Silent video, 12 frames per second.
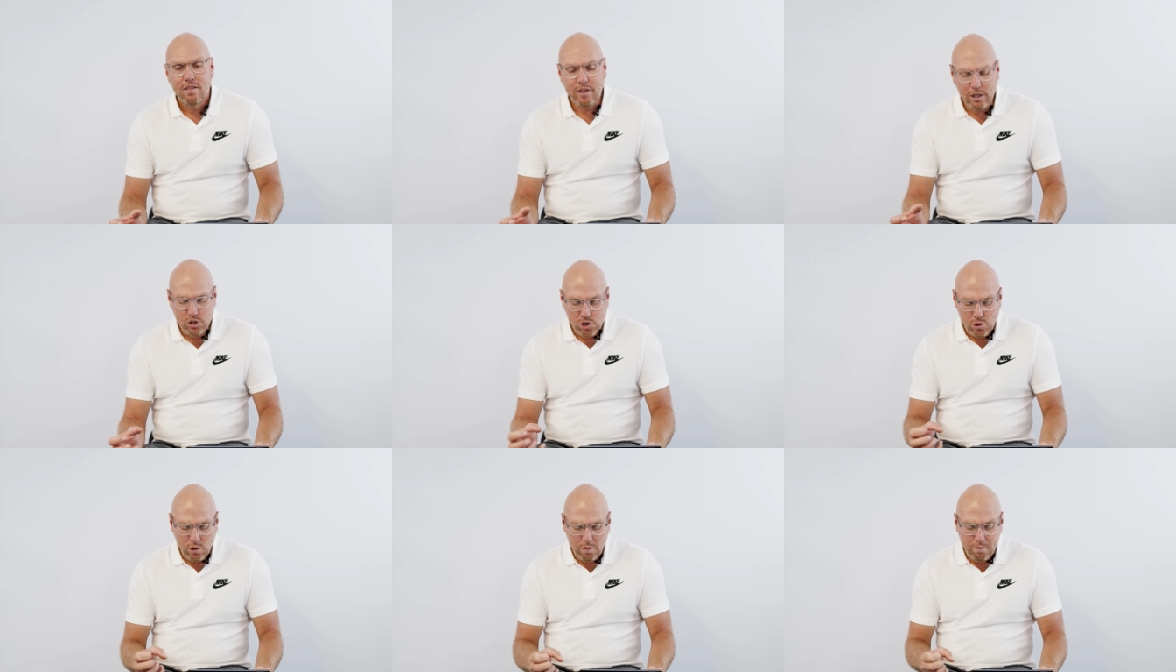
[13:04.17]
they
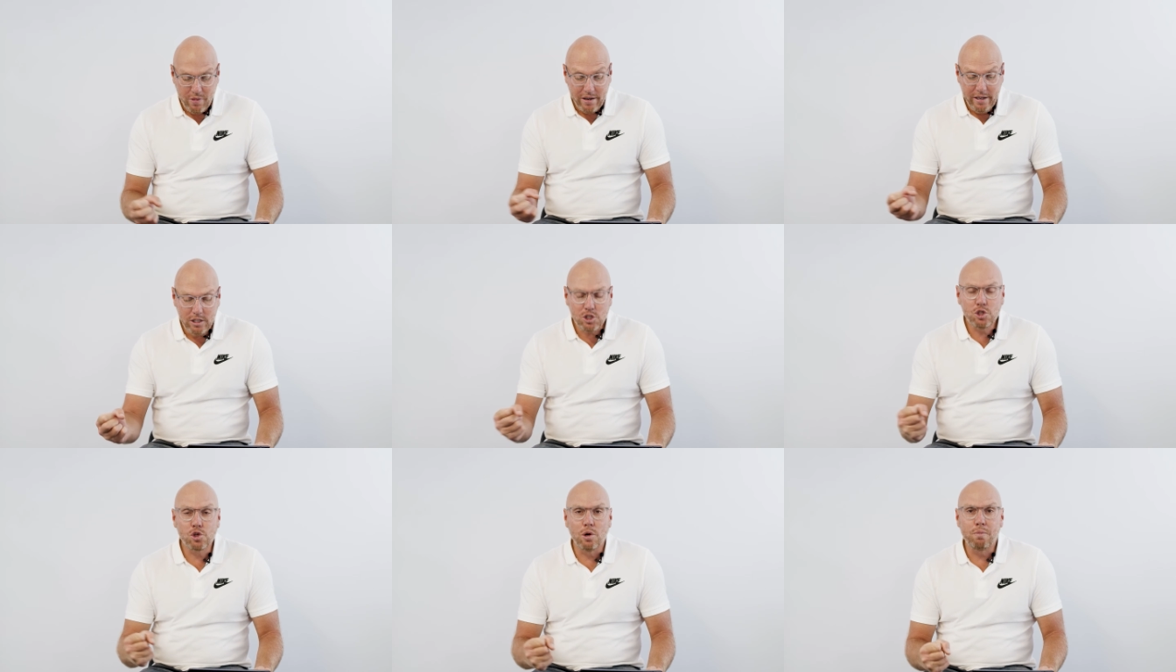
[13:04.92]
draw, they need
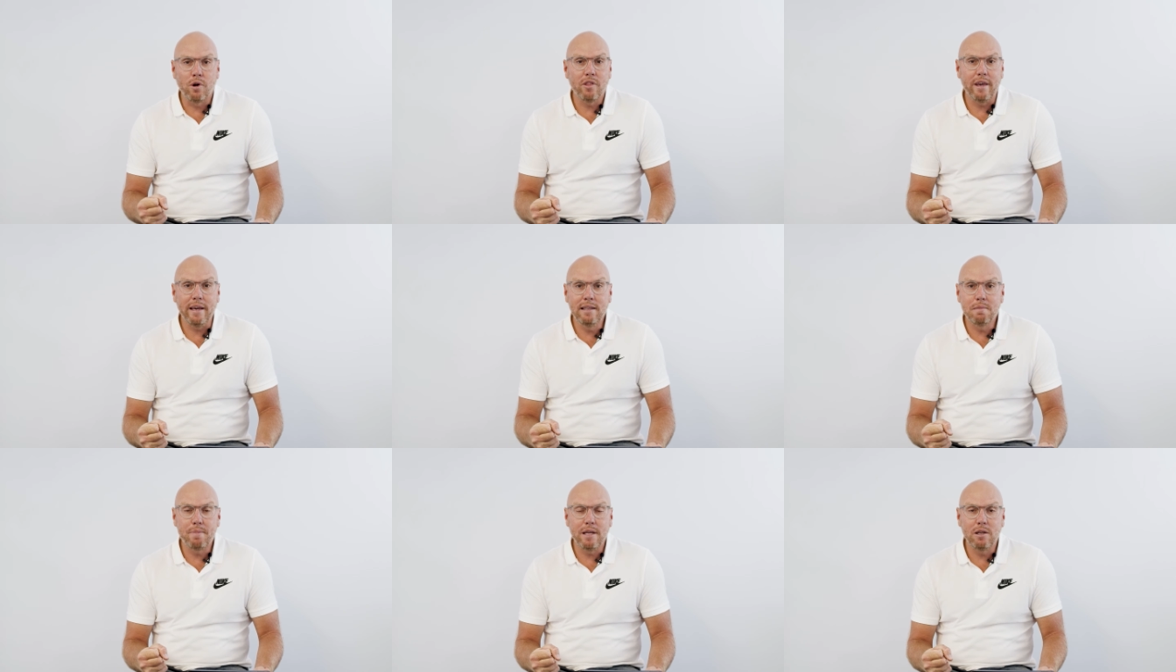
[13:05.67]
to draw upon their
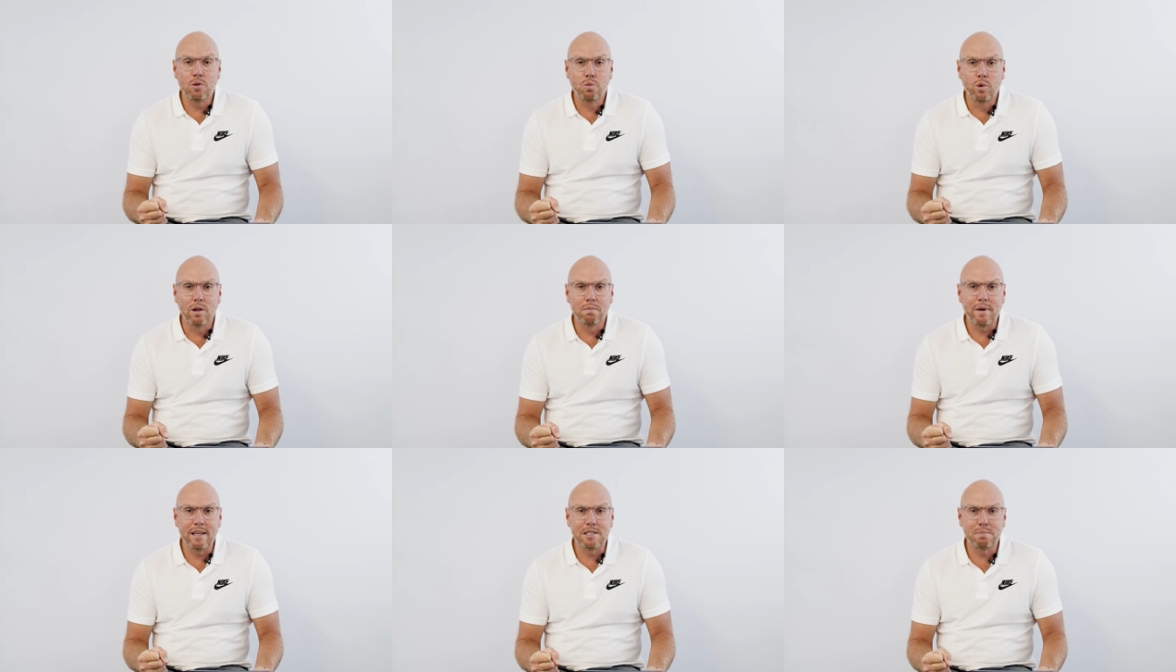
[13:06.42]
independent will,
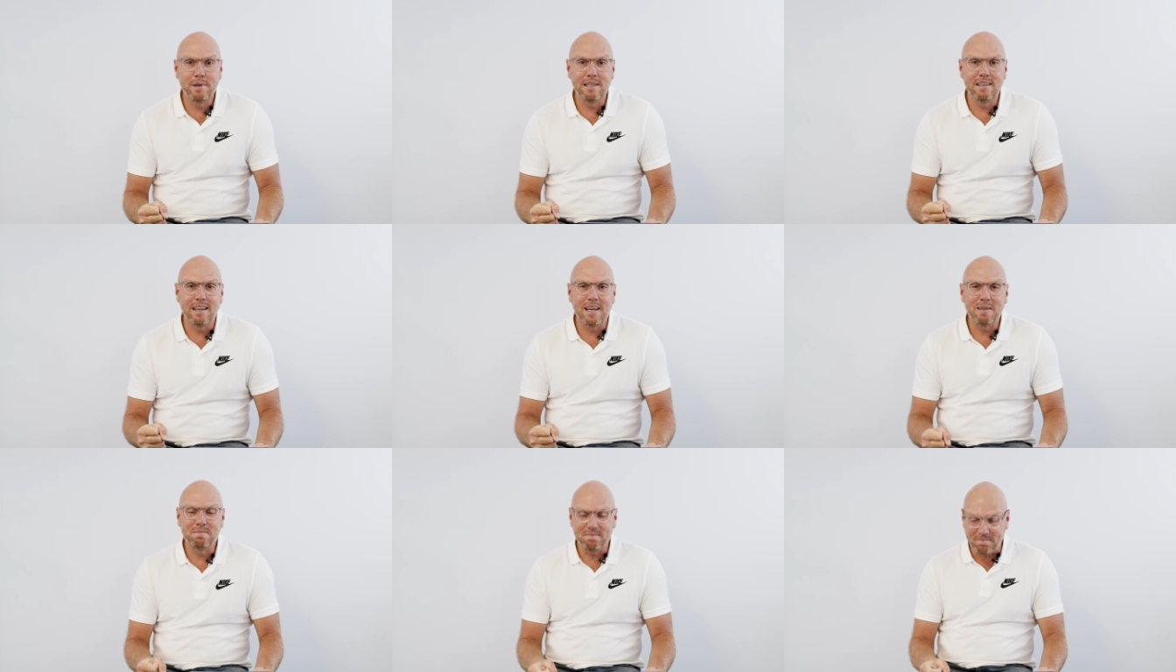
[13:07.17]
but it's been,
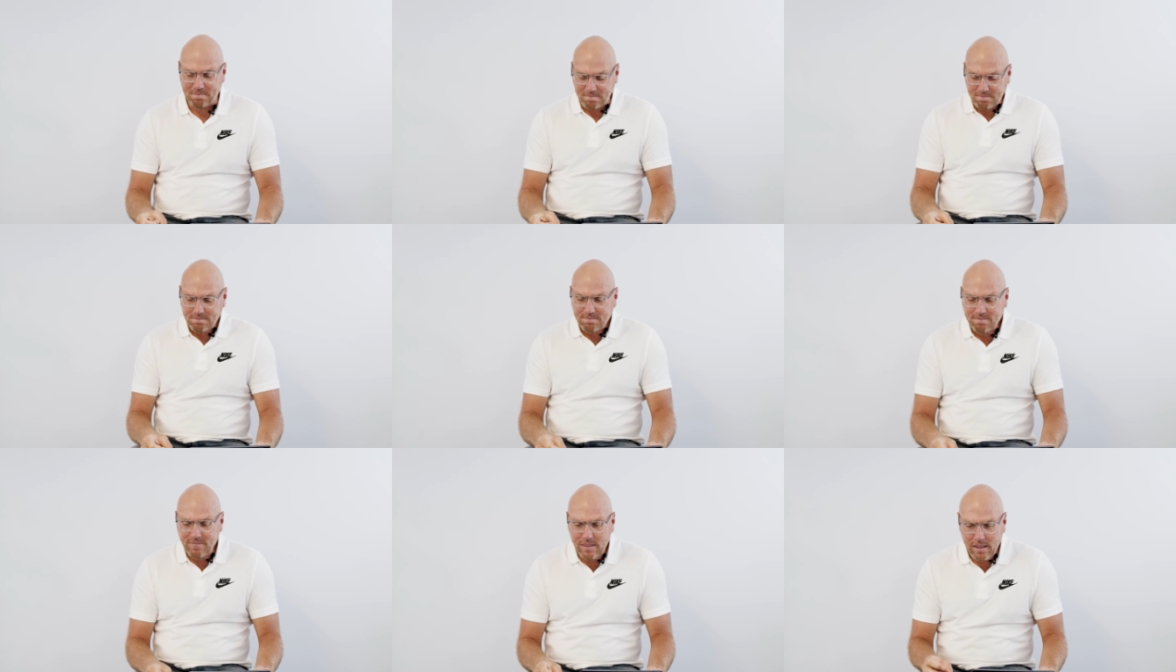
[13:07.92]
um,
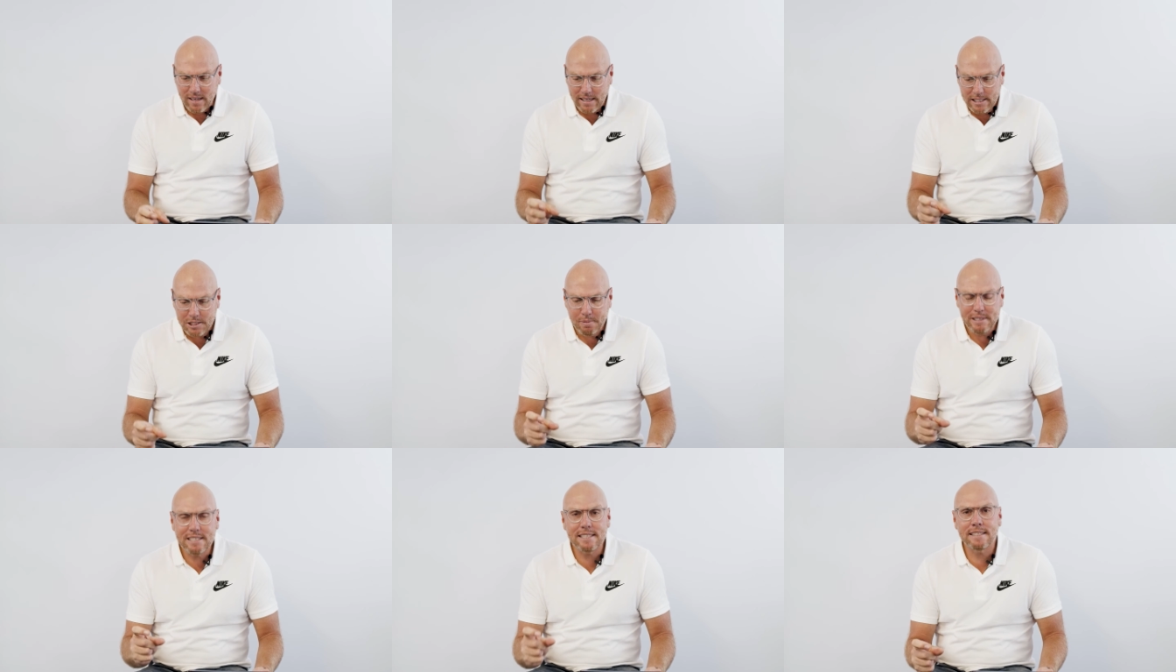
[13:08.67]
it's
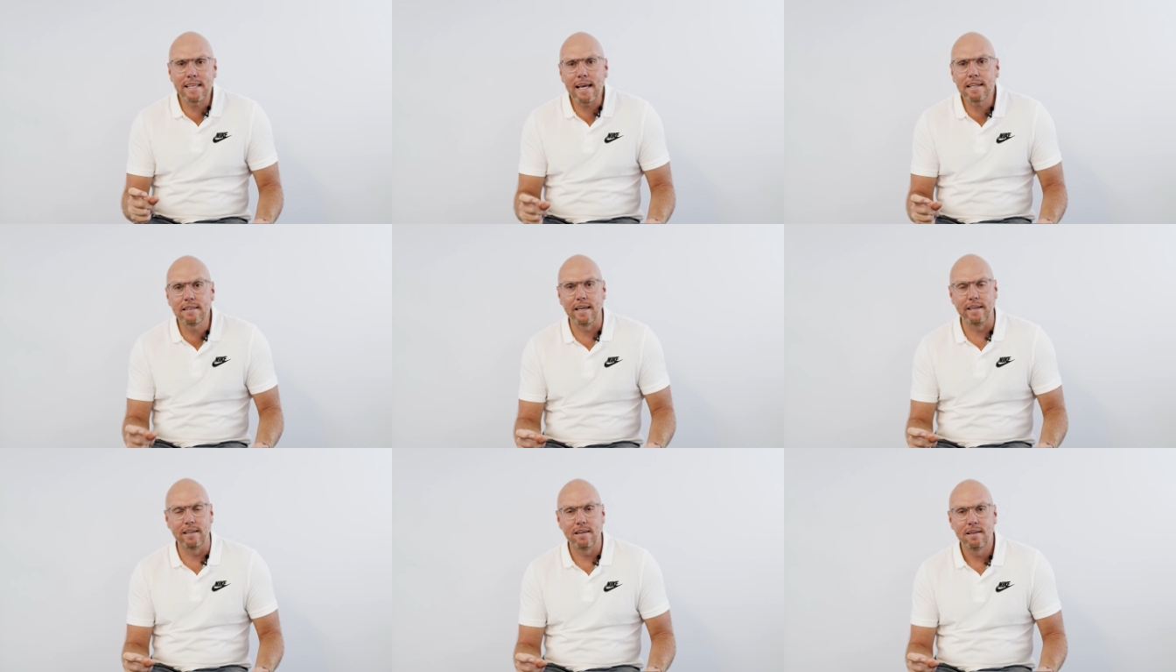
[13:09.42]
been
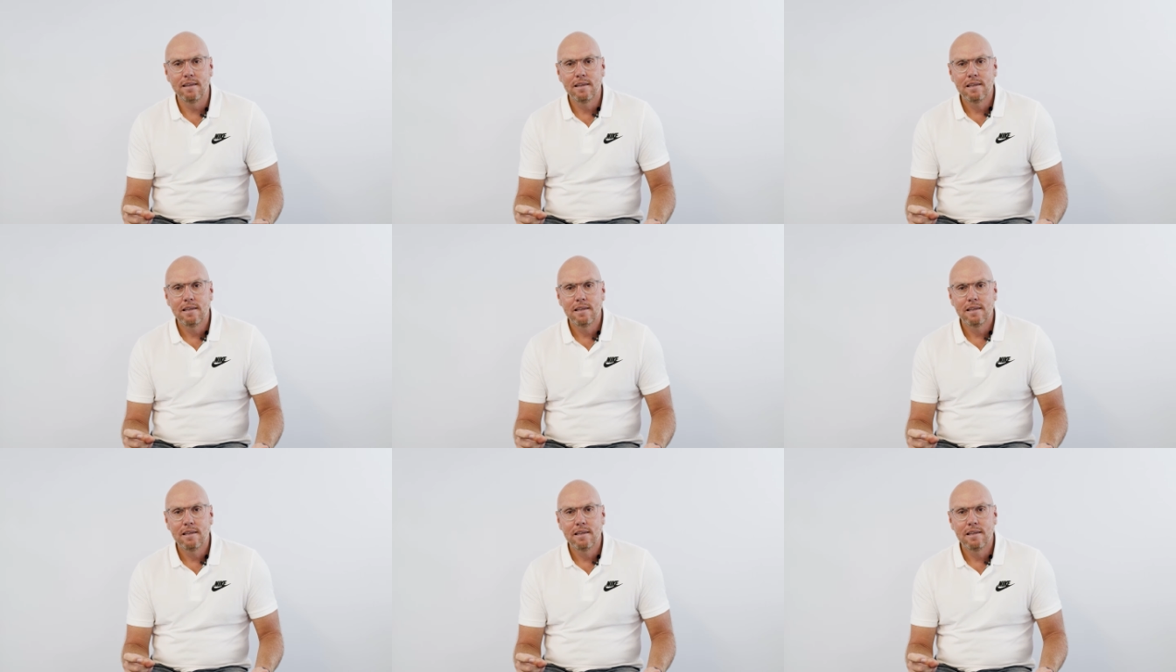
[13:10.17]
stagnated